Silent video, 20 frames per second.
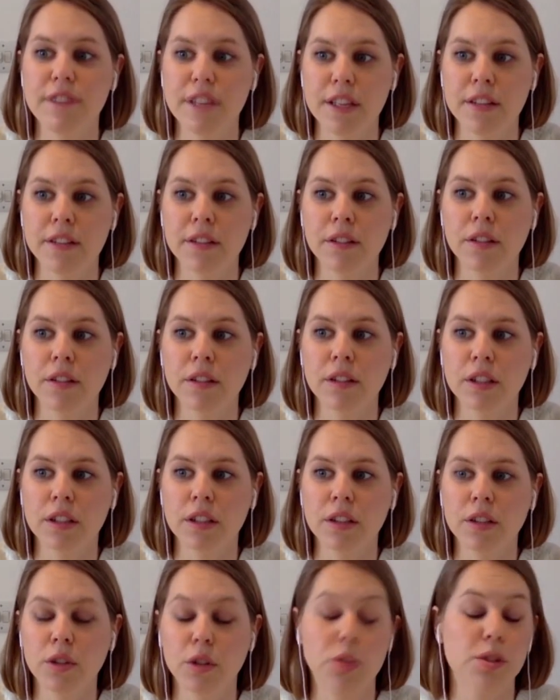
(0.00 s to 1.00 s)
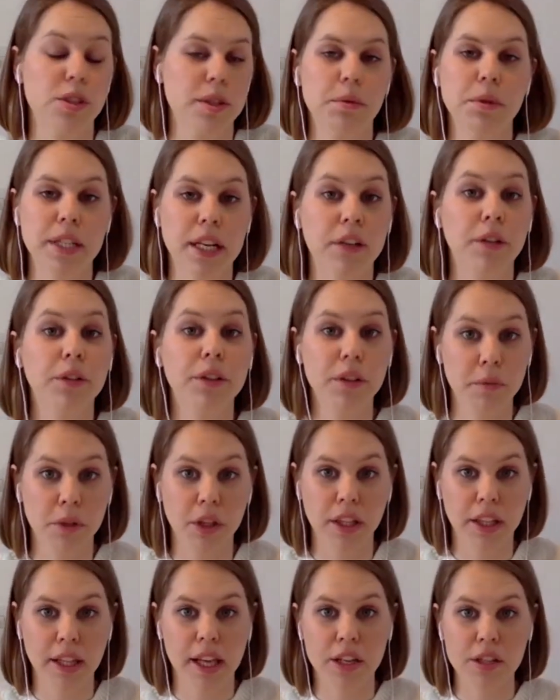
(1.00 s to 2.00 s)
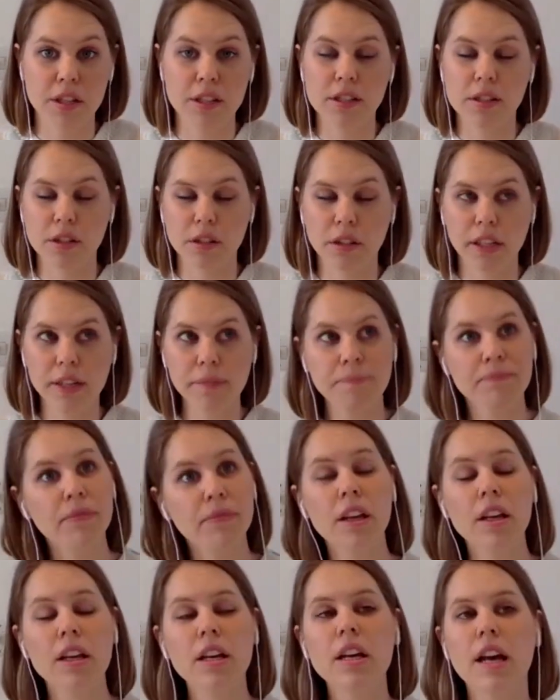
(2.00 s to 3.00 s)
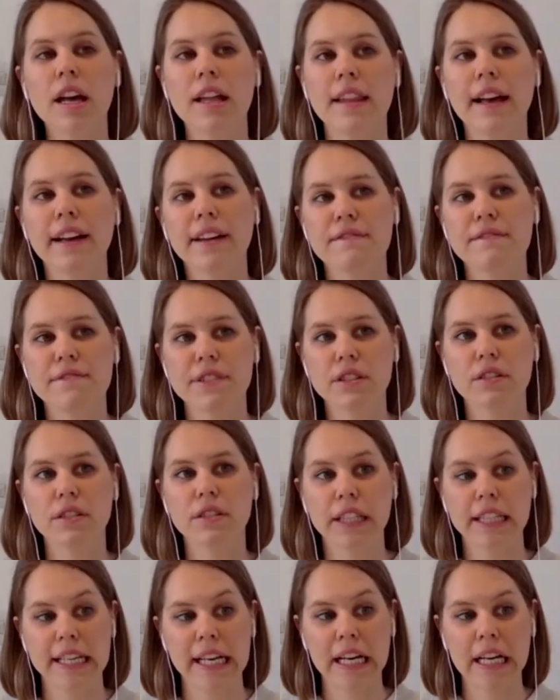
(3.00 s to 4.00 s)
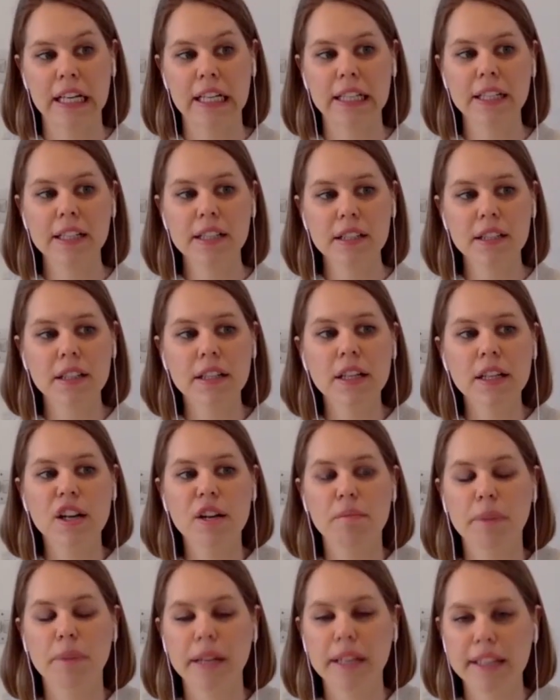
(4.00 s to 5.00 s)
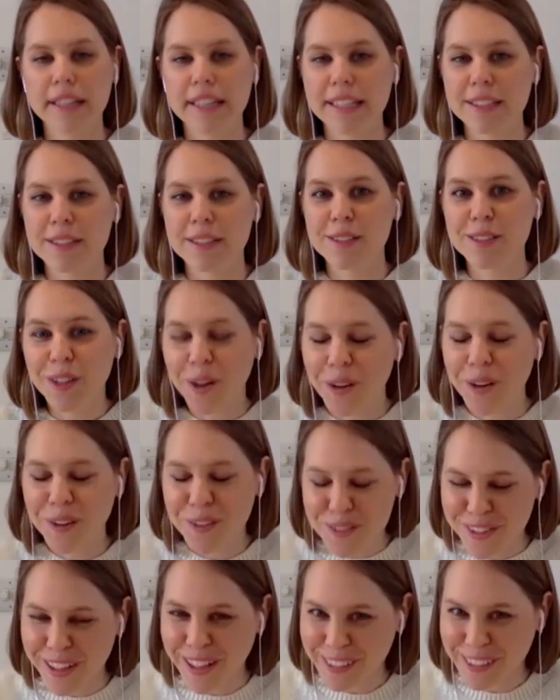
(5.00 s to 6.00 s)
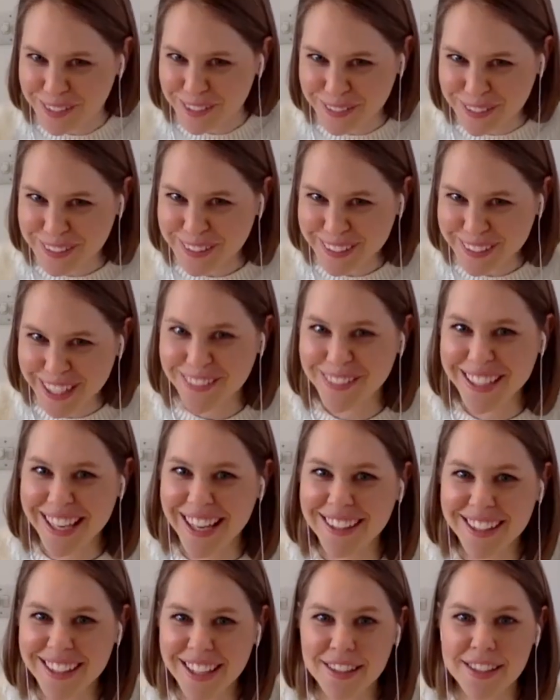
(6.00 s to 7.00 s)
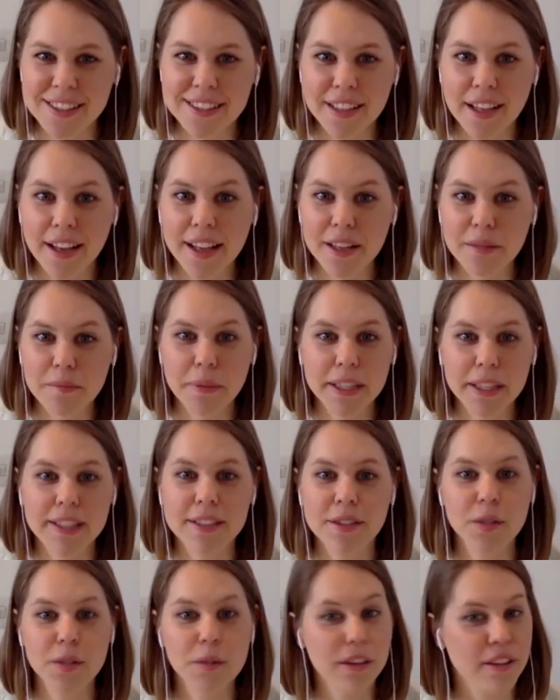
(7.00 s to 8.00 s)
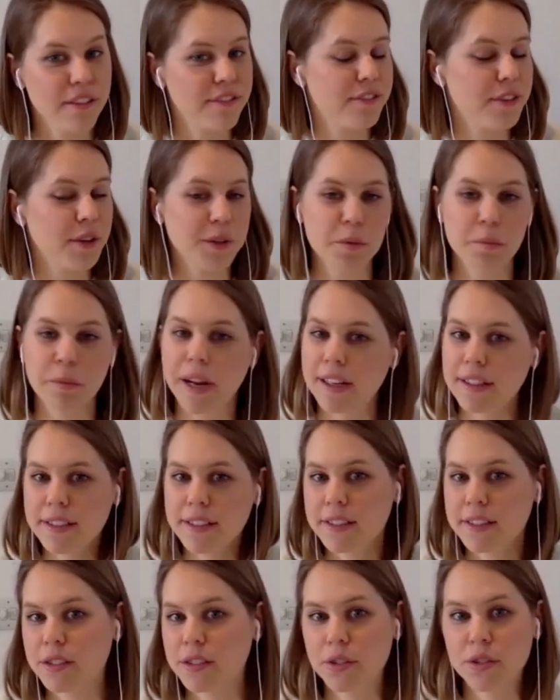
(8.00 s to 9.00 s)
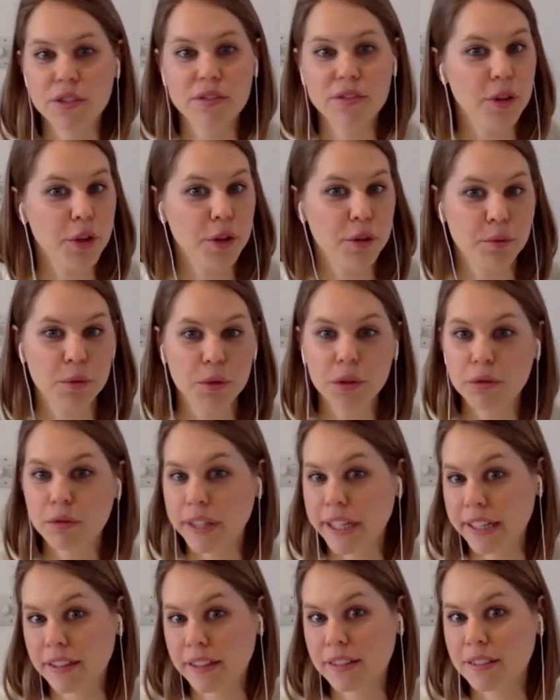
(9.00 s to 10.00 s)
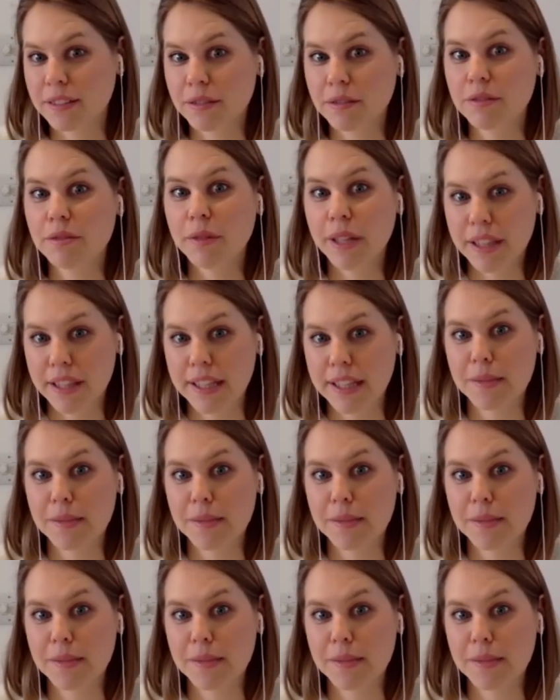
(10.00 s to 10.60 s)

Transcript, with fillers: feel or double down on communication sorry and that can feel really hard but it is so valuable coming out the other side because you are the first practice whose phone will ring when